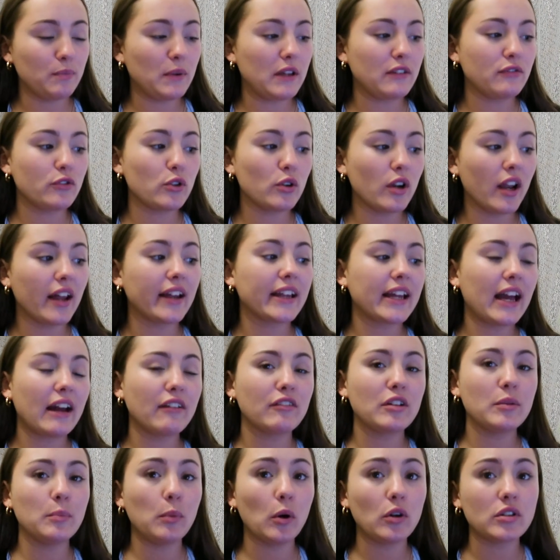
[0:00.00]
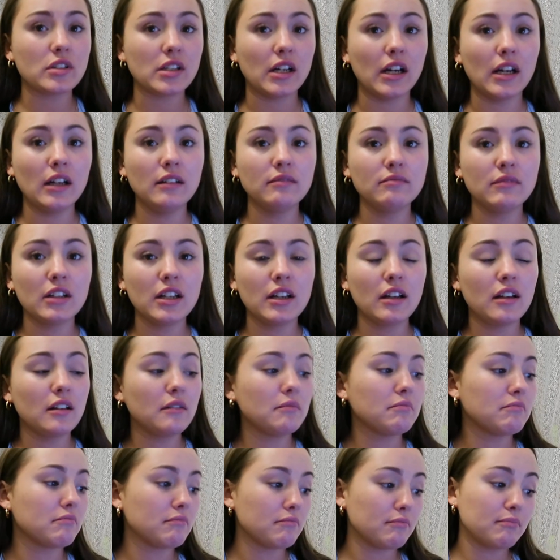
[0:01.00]
But if you like Harry Potter,
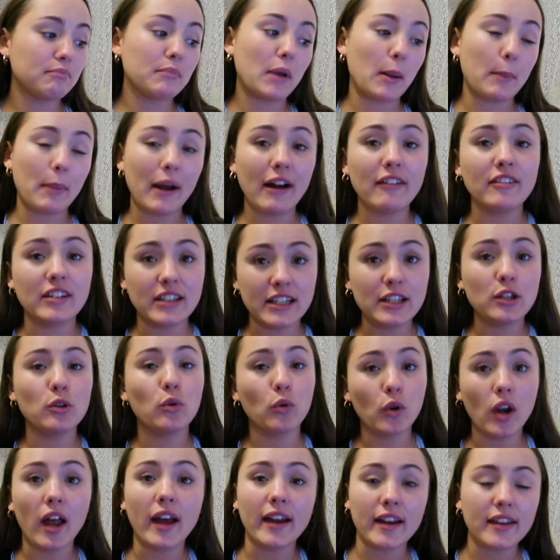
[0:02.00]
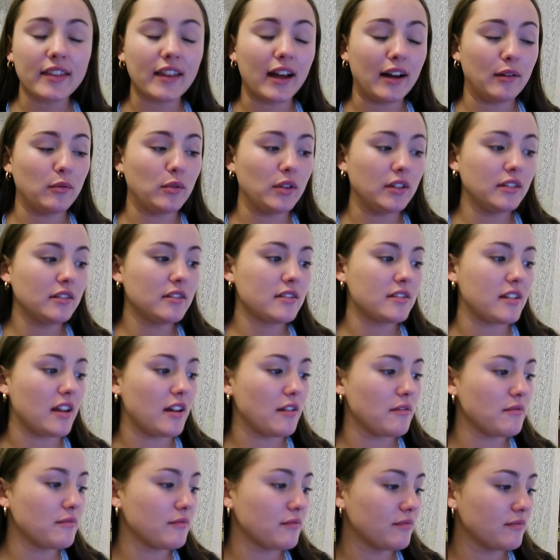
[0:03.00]
apparently you'll like that one.
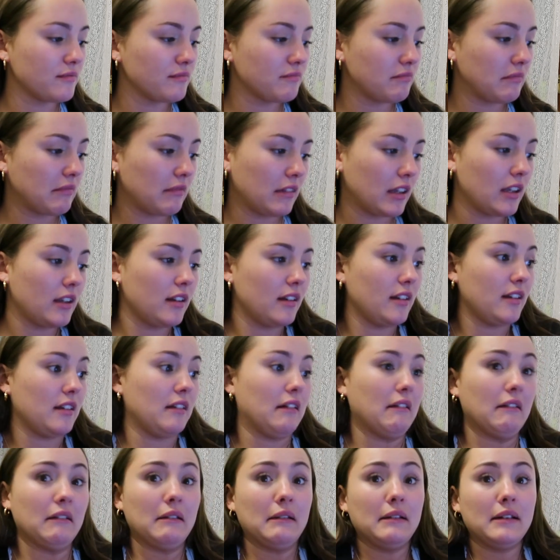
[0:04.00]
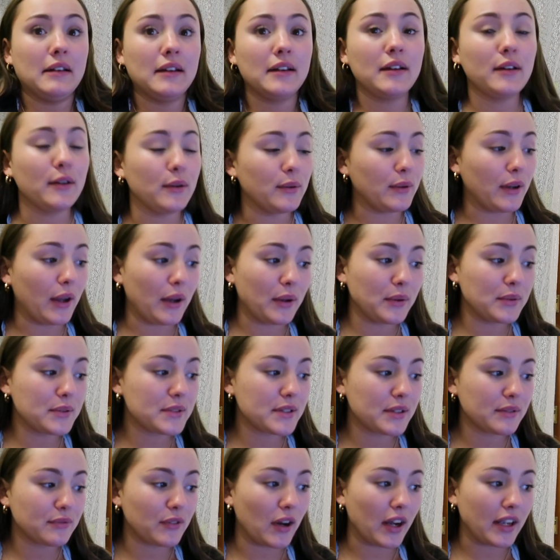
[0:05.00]
So, who
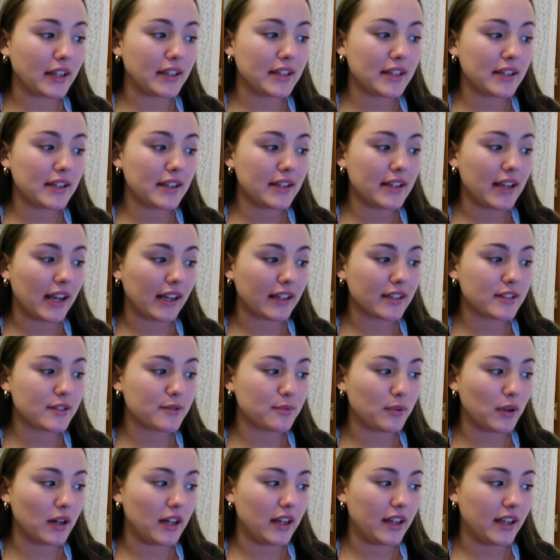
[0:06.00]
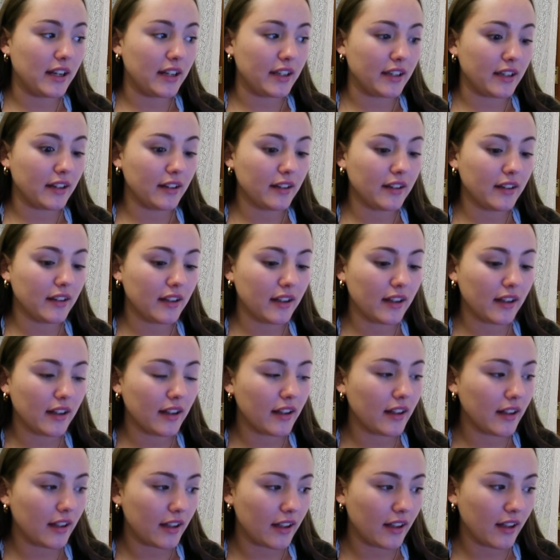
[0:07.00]
knows? Right, next one.
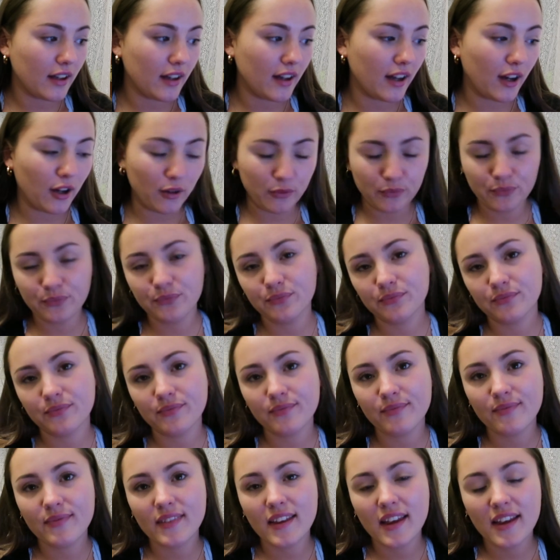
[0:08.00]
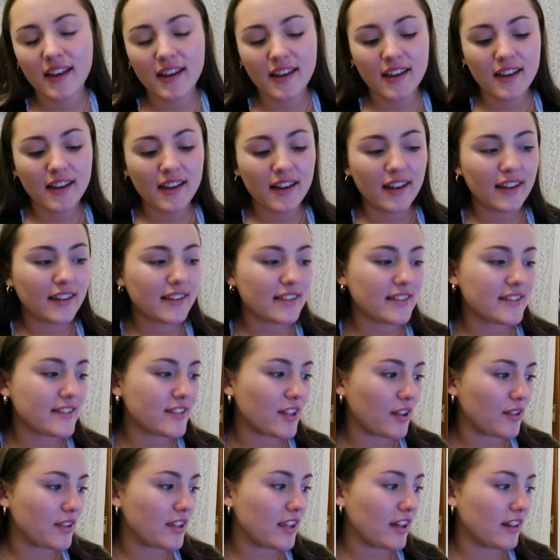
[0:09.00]
Oh.
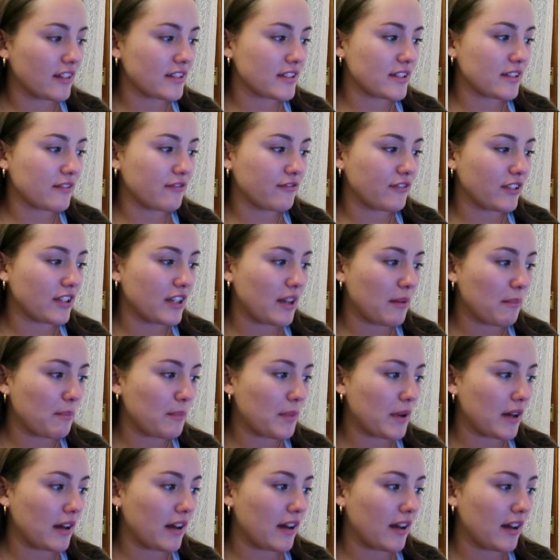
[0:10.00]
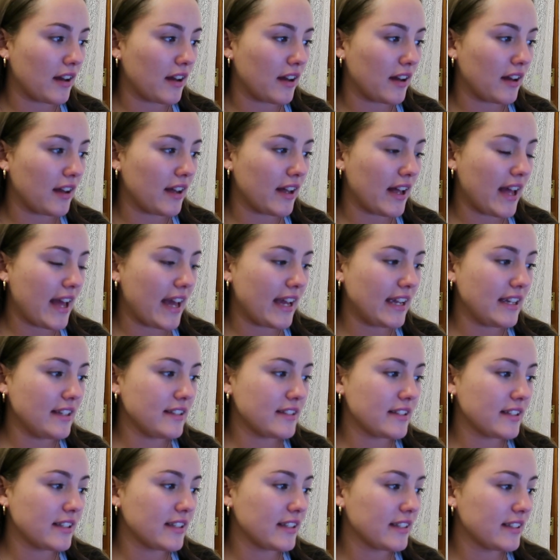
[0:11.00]
So the answer for number
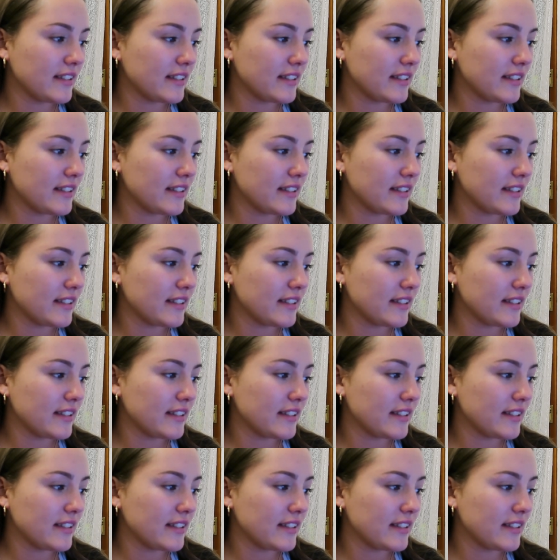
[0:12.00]
8.